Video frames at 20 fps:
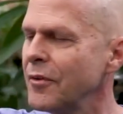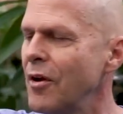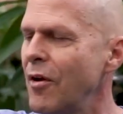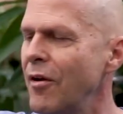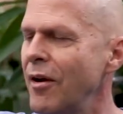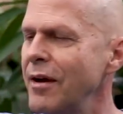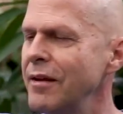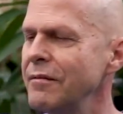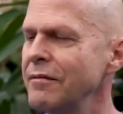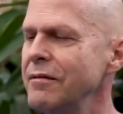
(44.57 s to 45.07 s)
All
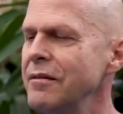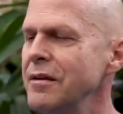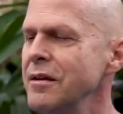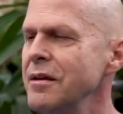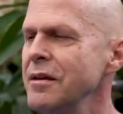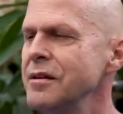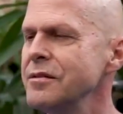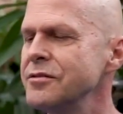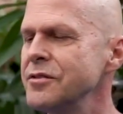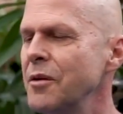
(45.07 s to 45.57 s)
right?
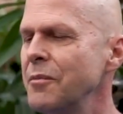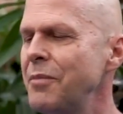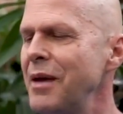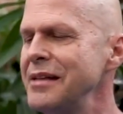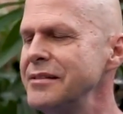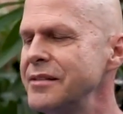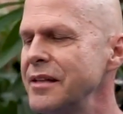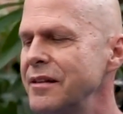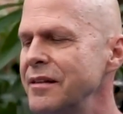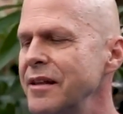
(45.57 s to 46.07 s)
So
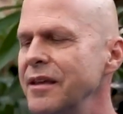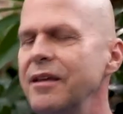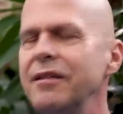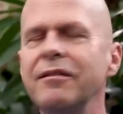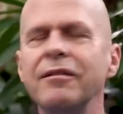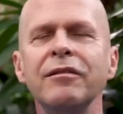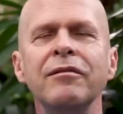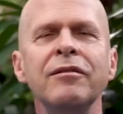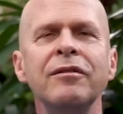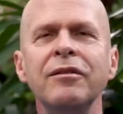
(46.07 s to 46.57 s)
basically,